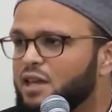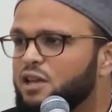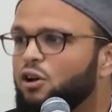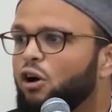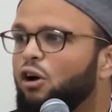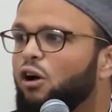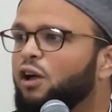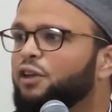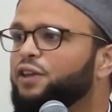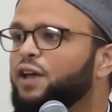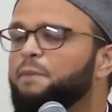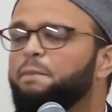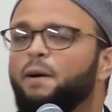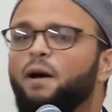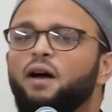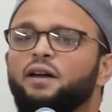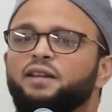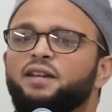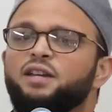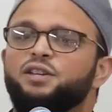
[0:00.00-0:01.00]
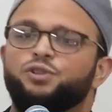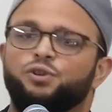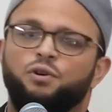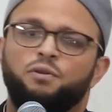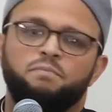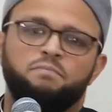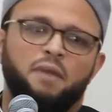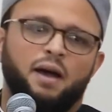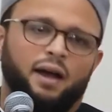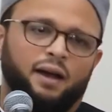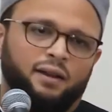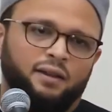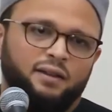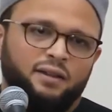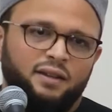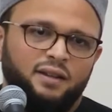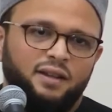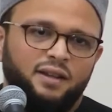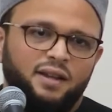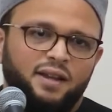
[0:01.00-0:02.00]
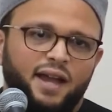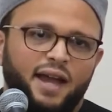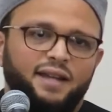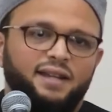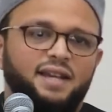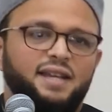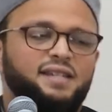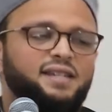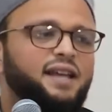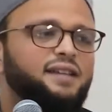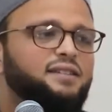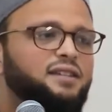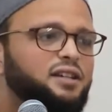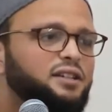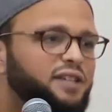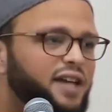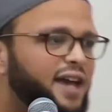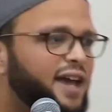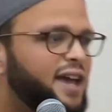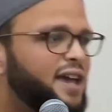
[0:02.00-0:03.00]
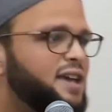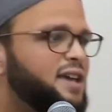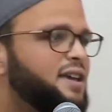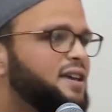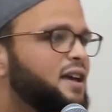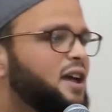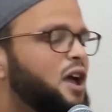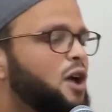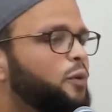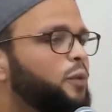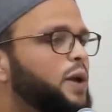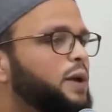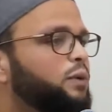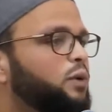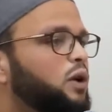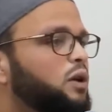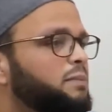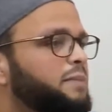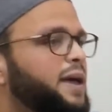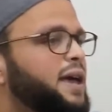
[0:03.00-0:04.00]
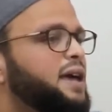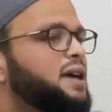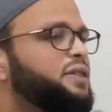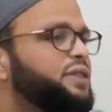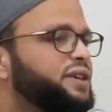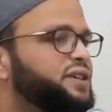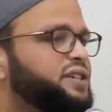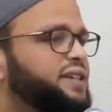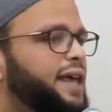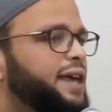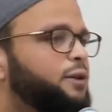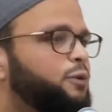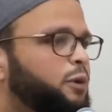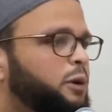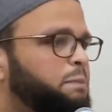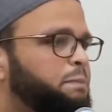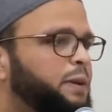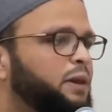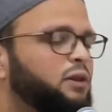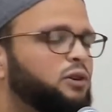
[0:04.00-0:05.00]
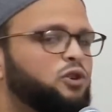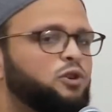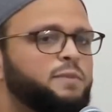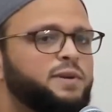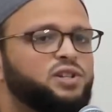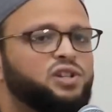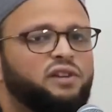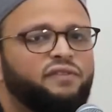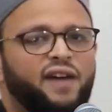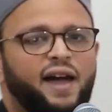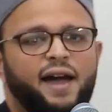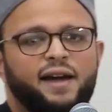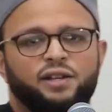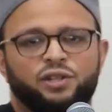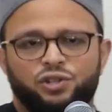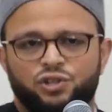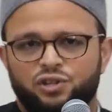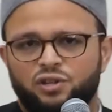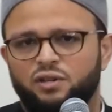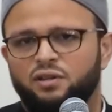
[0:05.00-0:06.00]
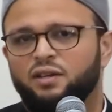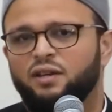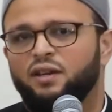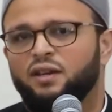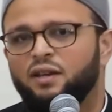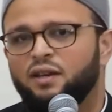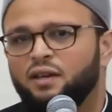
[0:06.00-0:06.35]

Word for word: he called upon his ummah and he said, Today we will make the sacred pilgrimage of Hajj.